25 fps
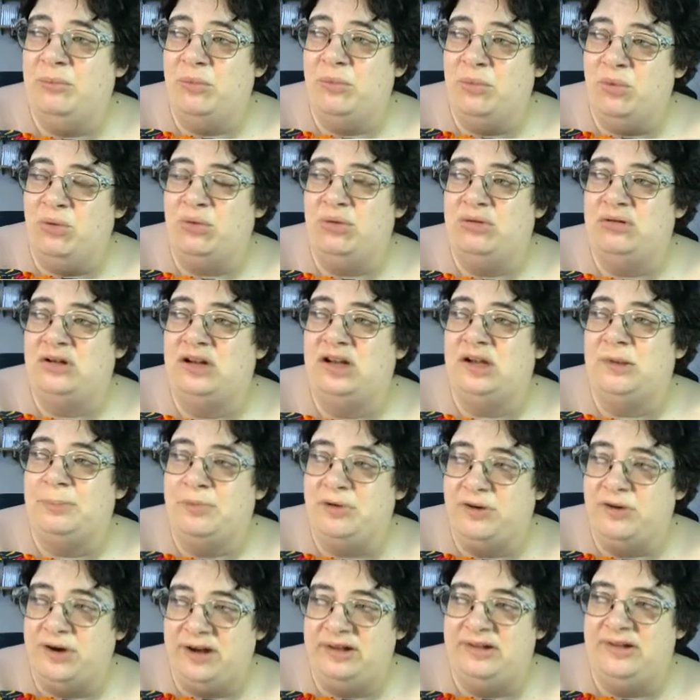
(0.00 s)
more
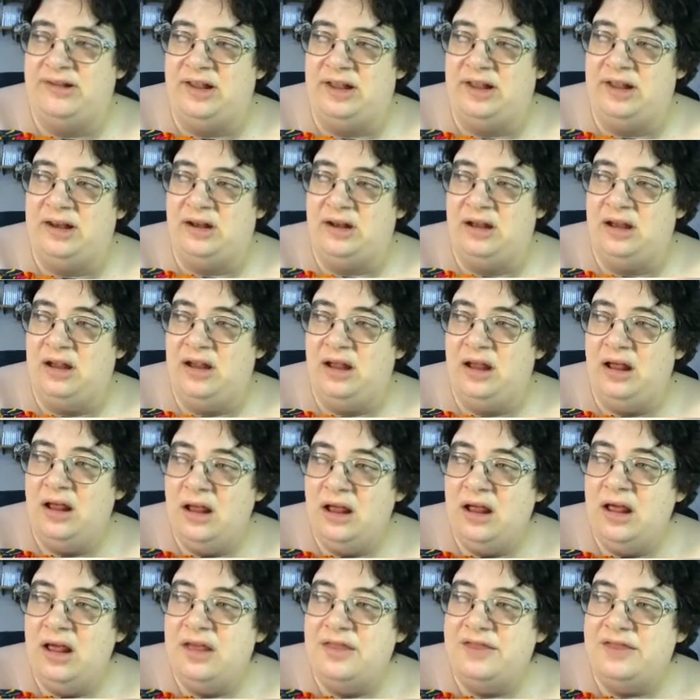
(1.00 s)
depressing
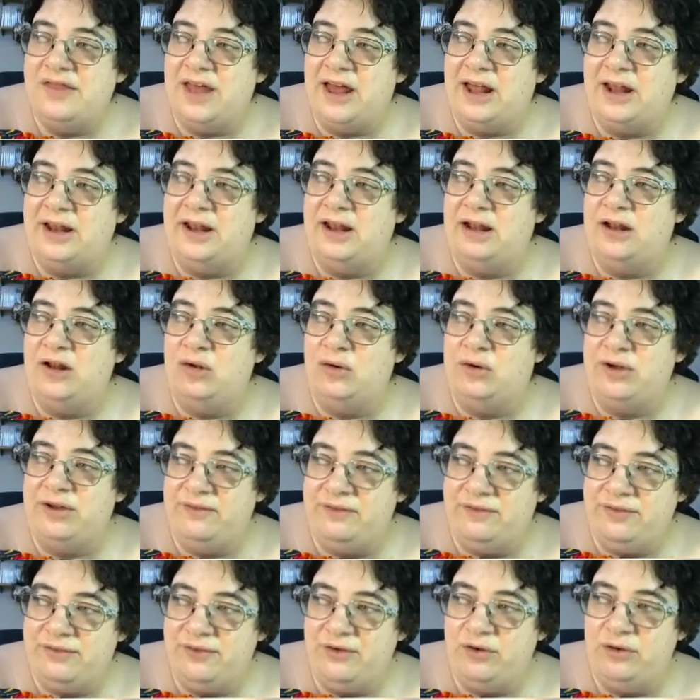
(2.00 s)
than
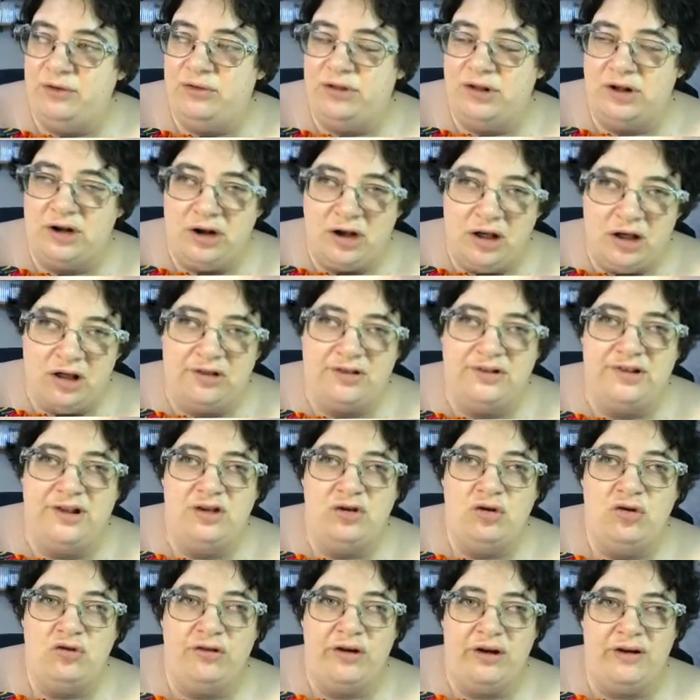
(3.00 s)
looking through the glass
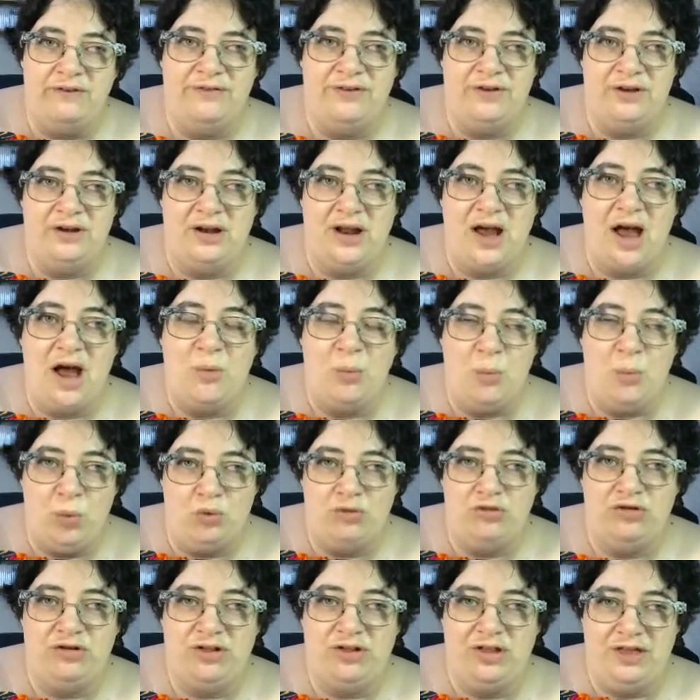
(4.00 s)
in your oven and
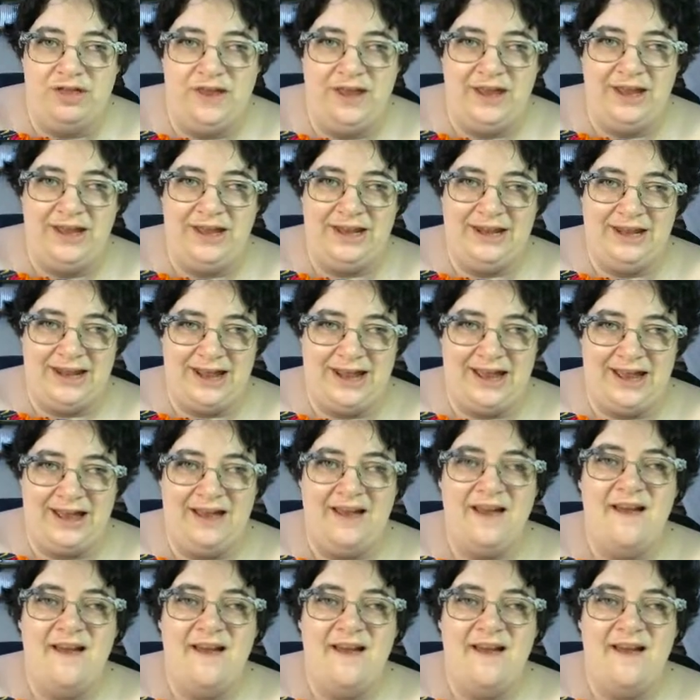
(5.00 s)
watch the thing in there